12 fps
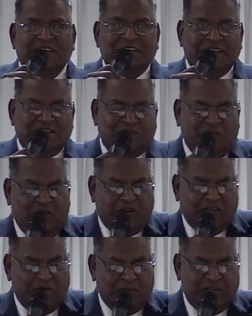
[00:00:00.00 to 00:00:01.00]
This
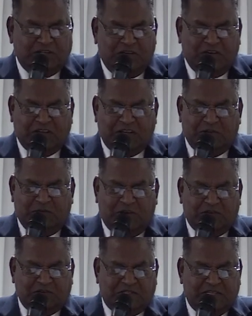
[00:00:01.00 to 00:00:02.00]
morning we're talking
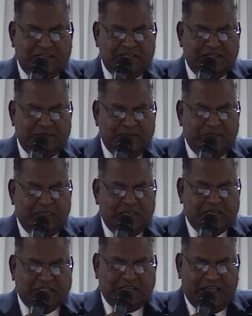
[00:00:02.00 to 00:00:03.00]
about
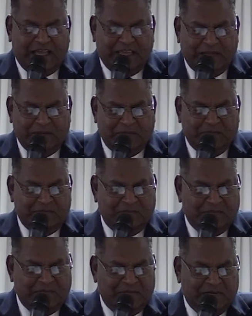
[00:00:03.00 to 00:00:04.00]
time
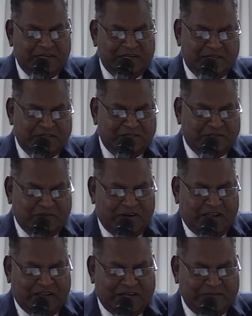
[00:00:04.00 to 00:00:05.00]
to
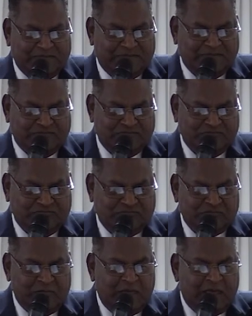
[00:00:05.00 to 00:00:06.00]
run.
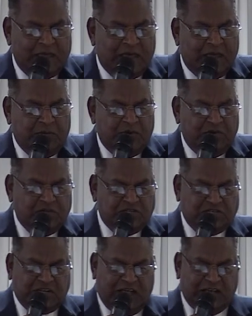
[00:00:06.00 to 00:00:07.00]
And we're going to
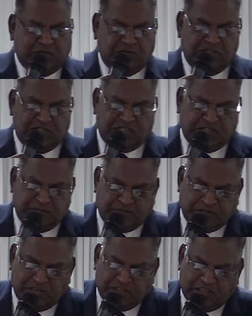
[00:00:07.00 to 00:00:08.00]
start with the
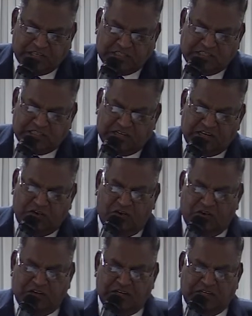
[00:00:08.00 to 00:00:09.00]
scripture that's
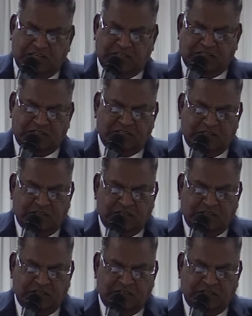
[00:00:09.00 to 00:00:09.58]
recorded in